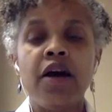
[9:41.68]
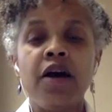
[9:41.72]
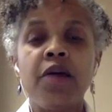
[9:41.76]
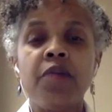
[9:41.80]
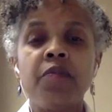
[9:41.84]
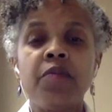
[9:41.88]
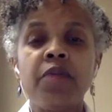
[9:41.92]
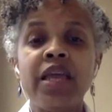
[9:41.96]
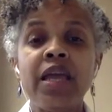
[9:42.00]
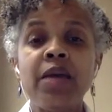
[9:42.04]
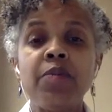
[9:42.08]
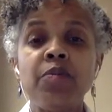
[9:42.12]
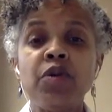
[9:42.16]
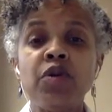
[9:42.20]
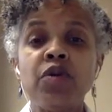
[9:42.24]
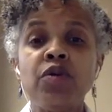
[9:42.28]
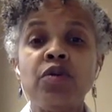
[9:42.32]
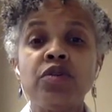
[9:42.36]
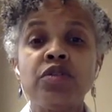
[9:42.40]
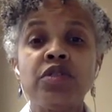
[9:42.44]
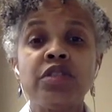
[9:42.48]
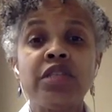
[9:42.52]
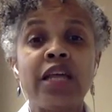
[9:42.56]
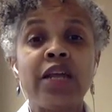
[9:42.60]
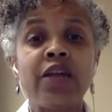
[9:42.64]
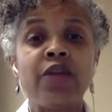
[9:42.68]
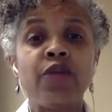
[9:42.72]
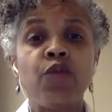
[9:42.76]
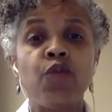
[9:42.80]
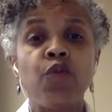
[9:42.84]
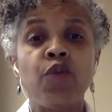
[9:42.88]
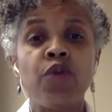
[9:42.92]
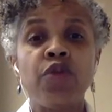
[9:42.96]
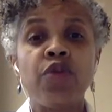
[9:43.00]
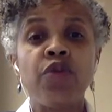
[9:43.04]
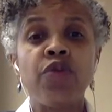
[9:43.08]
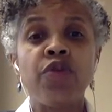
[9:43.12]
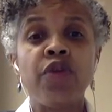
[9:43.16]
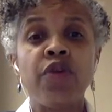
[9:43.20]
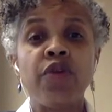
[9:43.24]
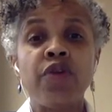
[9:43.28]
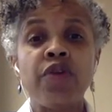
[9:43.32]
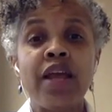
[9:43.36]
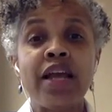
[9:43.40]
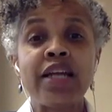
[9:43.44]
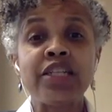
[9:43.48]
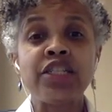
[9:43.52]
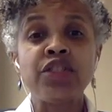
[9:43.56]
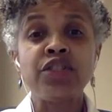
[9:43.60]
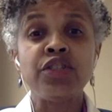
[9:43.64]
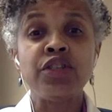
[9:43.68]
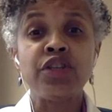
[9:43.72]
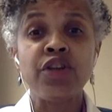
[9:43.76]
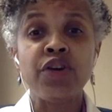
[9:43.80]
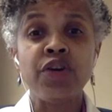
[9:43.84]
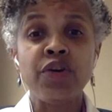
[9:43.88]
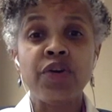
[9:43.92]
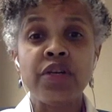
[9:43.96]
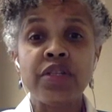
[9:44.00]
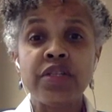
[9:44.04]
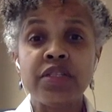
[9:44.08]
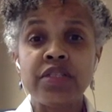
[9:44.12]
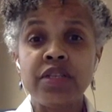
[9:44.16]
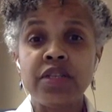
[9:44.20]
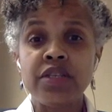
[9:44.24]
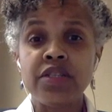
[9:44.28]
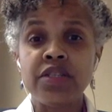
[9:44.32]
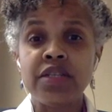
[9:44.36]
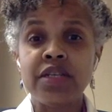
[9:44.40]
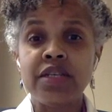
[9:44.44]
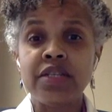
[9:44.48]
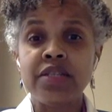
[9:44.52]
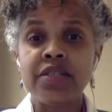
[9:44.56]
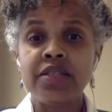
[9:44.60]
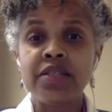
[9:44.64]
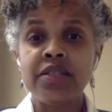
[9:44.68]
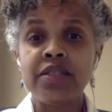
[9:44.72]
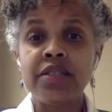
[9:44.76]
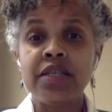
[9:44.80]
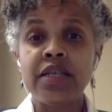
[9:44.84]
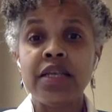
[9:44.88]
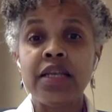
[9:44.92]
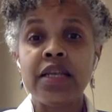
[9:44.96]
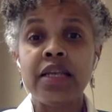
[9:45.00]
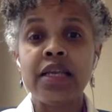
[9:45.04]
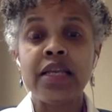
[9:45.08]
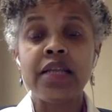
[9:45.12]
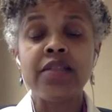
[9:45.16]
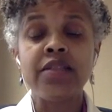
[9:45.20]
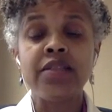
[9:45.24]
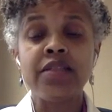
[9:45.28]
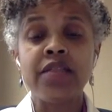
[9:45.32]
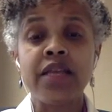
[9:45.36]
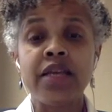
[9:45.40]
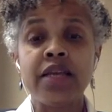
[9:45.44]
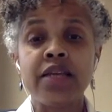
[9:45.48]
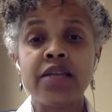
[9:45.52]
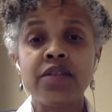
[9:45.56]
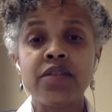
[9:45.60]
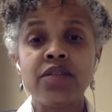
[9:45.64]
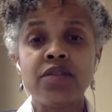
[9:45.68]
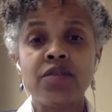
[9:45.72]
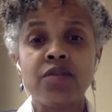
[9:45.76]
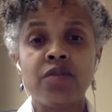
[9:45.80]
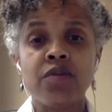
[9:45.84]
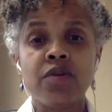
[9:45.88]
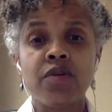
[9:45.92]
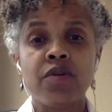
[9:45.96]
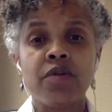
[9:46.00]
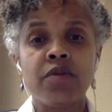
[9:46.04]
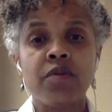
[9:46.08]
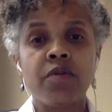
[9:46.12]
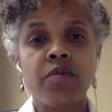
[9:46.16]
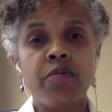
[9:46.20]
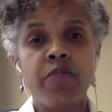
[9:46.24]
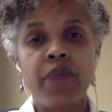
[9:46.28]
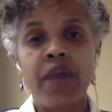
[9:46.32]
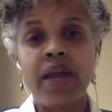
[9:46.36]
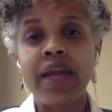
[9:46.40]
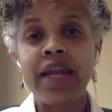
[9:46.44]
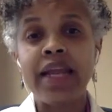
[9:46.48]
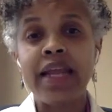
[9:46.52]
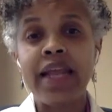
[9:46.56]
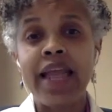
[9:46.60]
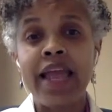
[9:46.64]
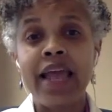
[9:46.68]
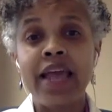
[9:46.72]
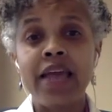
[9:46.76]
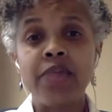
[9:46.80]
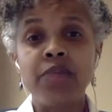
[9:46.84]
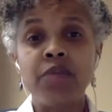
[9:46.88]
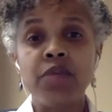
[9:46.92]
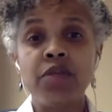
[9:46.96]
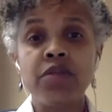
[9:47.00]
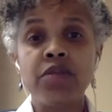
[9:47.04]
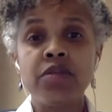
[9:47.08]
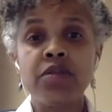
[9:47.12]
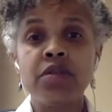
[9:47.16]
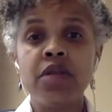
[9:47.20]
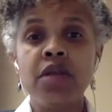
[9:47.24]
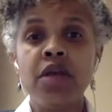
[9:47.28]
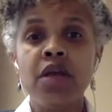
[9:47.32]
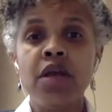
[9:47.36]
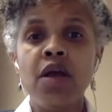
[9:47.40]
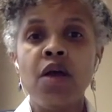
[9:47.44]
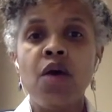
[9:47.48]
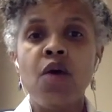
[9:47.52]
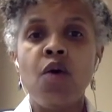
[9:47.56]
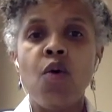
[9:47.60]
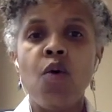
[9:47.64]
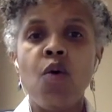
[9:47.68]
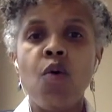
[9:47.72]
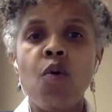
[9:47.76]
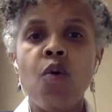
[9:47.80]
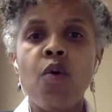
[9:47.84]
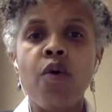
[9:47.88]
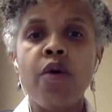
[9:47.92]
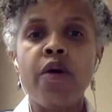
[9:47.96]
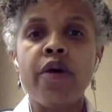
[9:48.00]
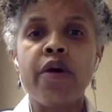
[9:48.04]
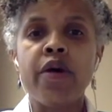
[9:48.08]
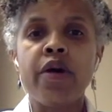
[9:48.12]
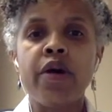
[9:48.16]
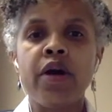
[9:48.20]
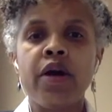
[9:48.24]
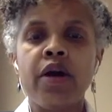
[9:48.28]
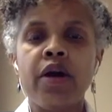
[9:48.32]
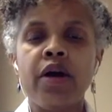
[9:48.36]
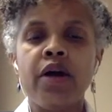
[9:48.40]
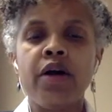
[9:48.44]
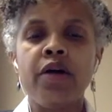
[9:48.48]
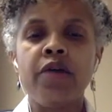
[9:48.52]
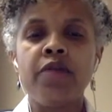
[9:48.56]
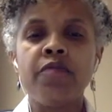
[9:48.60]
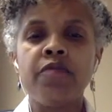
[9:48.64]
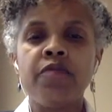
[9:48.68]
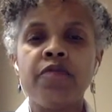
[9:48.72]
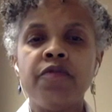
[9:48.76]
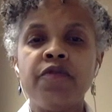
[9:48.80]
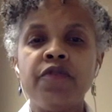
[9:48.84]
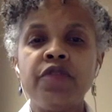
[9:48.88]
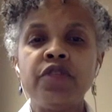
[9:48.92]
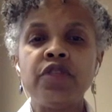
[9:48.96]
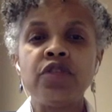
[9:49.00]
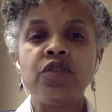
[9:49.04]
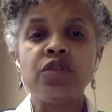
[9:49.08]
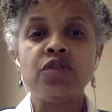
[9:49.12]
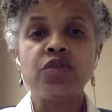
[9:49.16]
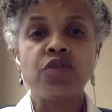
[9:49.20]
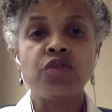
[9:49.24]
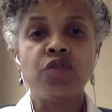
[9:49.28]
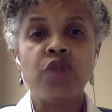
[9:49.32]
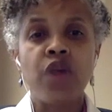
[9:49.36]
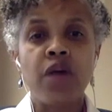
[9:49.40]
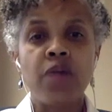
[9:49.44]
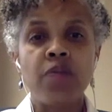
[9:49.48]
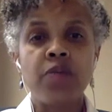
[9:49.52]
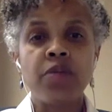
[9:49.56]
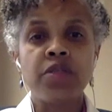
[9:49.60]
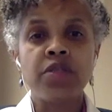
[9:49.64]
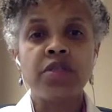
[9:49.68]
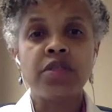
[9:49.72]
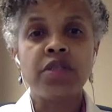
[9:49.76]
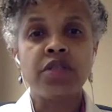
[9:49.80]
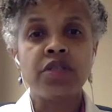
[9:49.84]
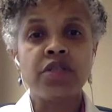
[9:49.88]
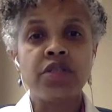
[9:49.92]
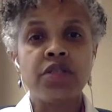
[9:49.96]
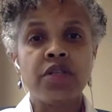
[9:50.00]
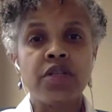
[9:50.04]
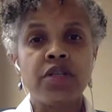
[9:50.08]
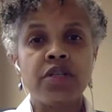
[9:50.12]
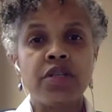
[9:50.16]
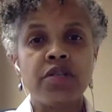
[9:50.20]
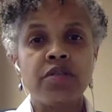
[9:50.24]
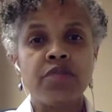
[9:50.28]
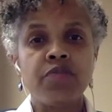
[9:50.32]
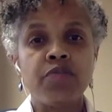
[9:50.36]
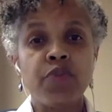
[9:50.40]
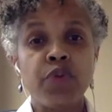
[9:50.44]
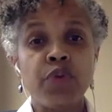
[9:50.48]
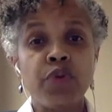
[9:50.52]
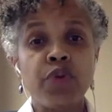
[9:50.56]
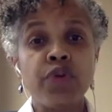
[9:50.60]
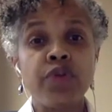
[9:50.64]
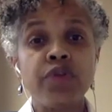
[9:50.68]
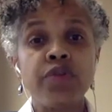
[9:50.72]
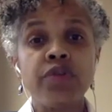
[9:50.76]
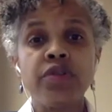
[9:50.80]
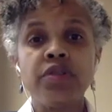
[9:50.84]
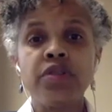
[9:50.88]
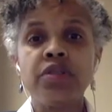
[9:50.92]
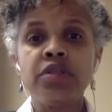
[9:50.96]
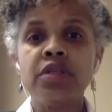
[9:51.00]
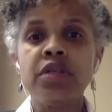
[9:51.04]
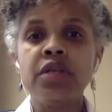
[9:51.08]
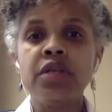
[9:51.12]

chemicals that, whether they're naturally occurring such as stinging insects or biting animals, or physical trauma such as burns,